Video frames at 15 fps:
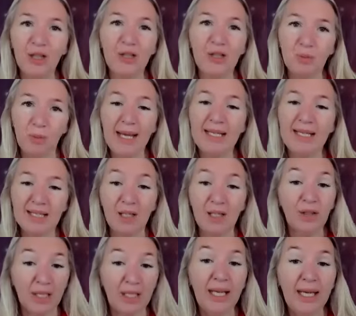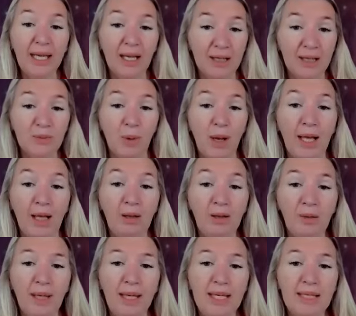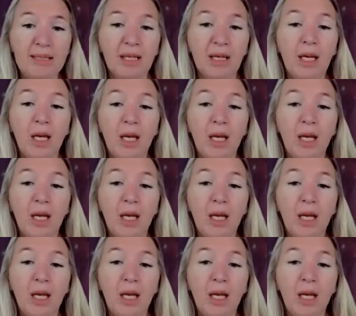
Absolutely. good way to look at it as well, Louise.